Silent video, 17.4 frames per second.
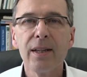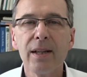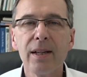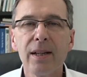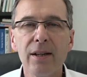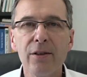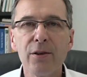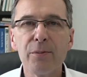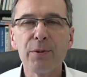
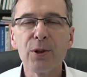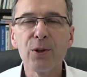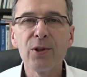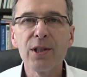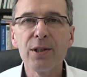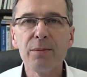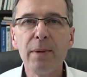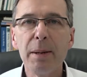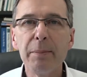In the process
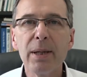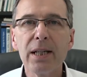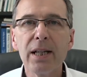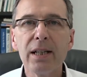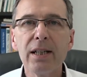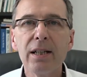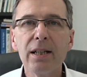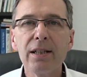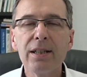mapping
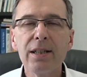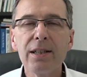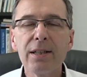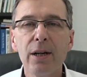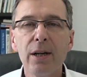analysis,